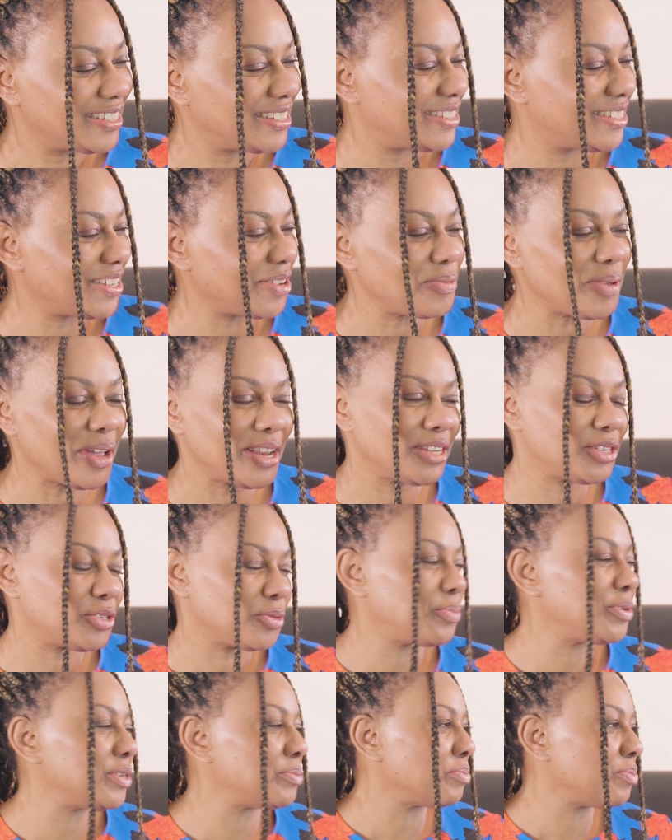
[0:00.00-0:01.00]
Tell me a little
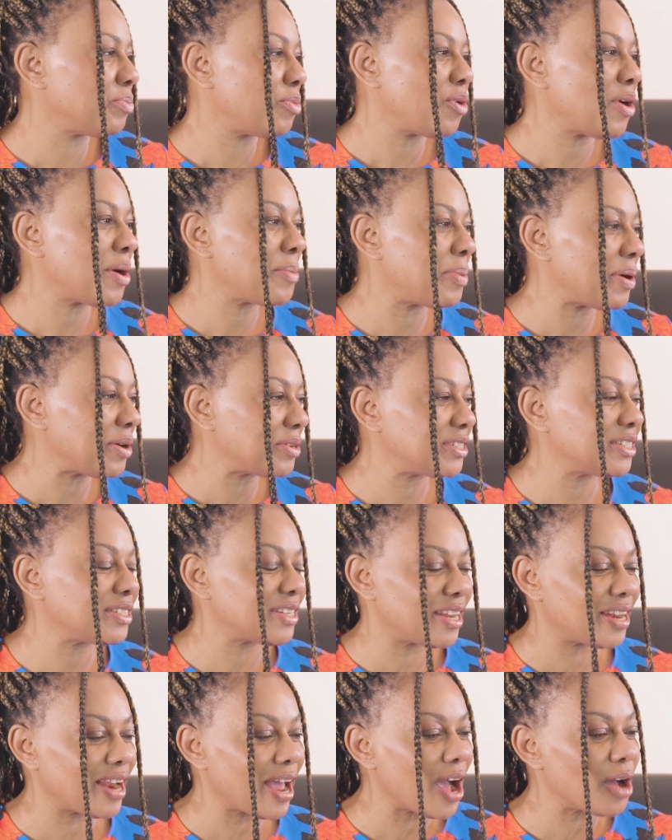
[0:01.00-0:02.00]
bit more about it
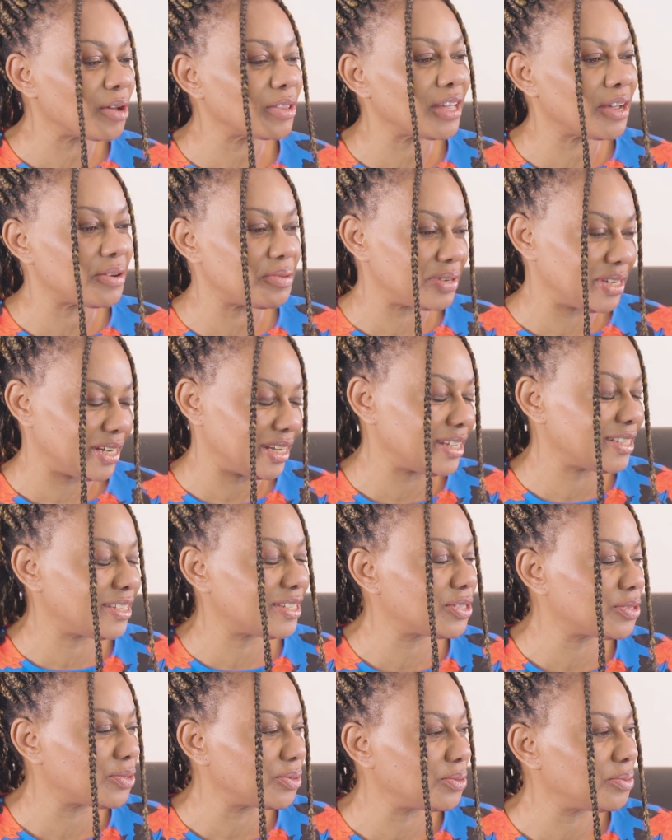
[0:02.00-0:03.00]
and how that
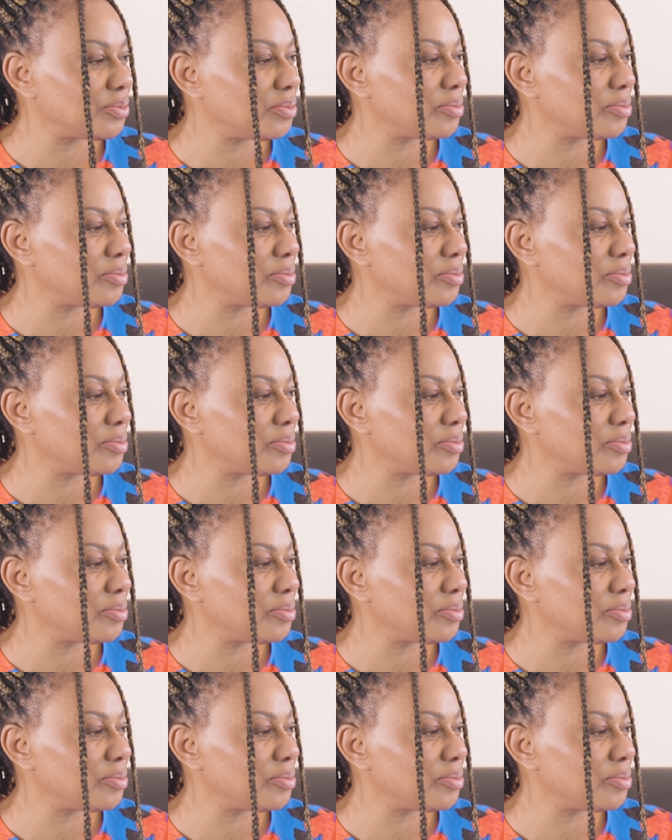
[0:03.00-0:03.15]
relates to